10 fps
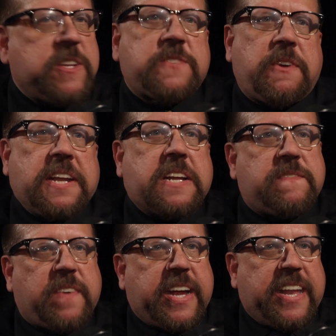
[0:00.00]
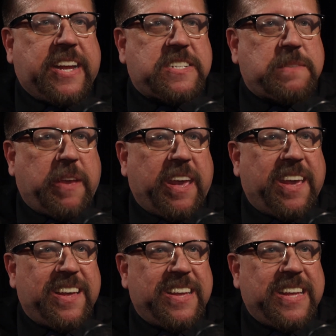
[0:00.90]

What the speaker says: feels very confining to me.